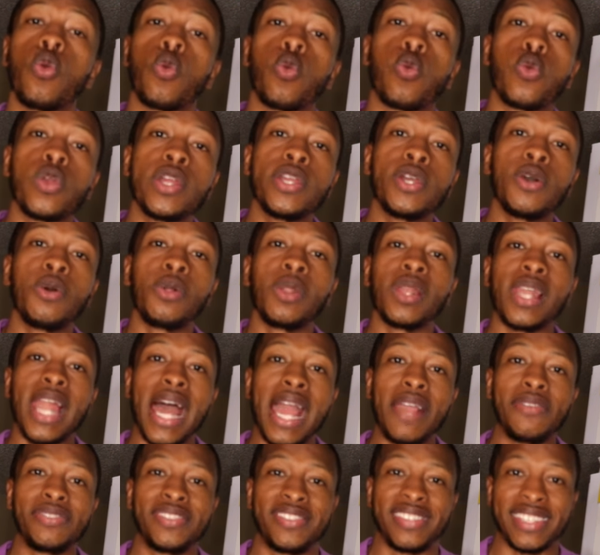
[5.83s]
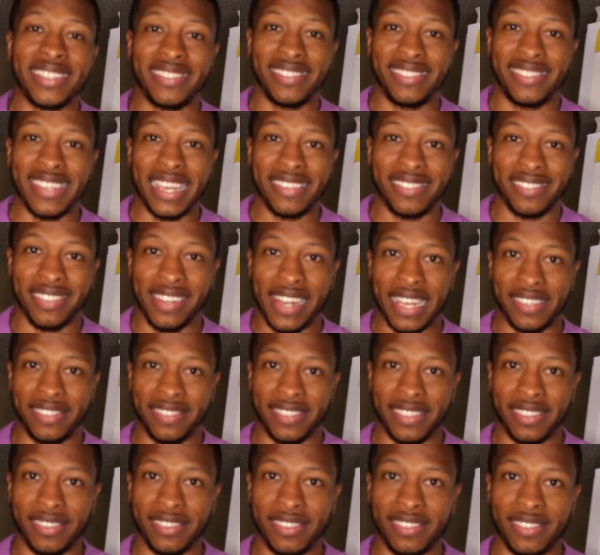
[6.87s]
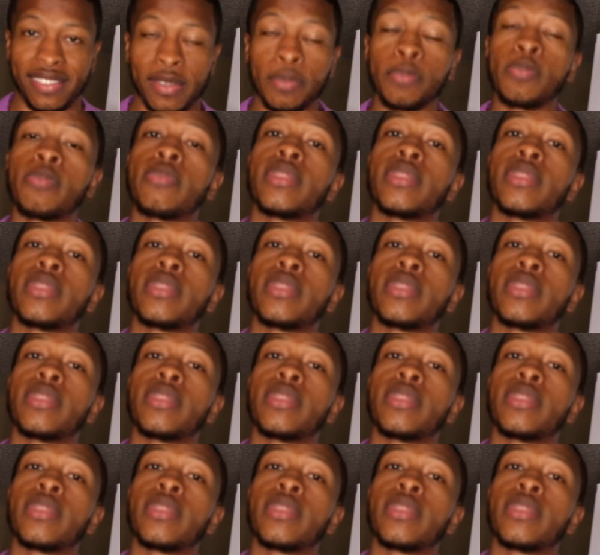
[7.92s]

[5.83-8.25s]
real-life success lessons.